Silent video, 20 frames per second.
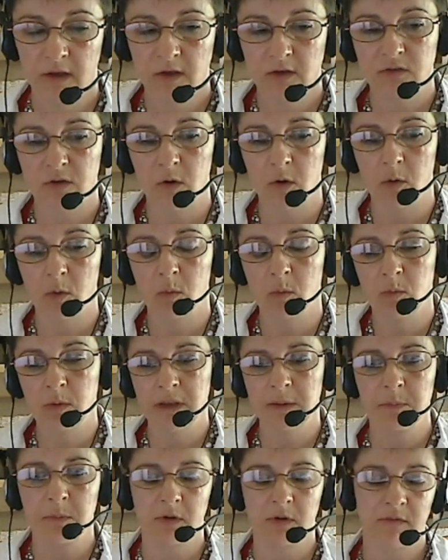So
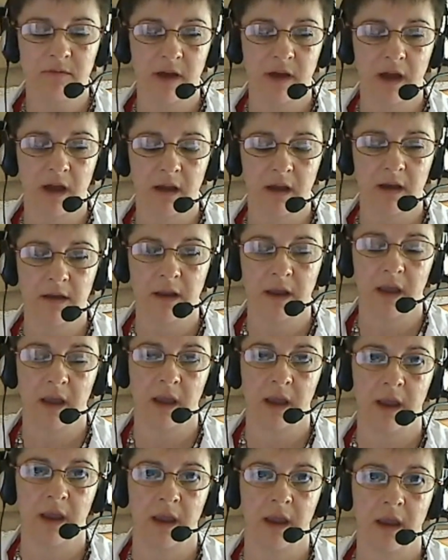we provide
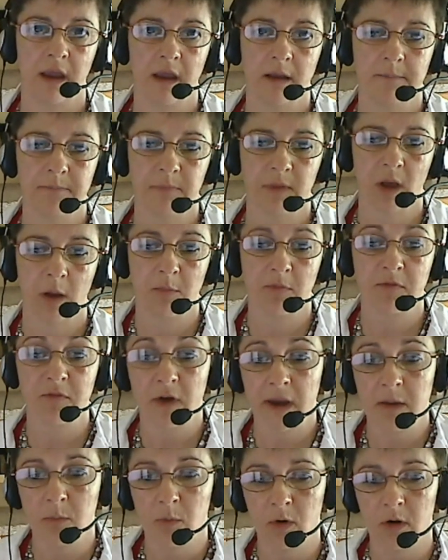a
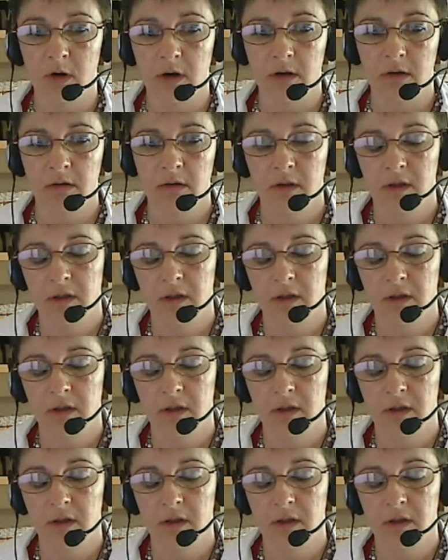framework.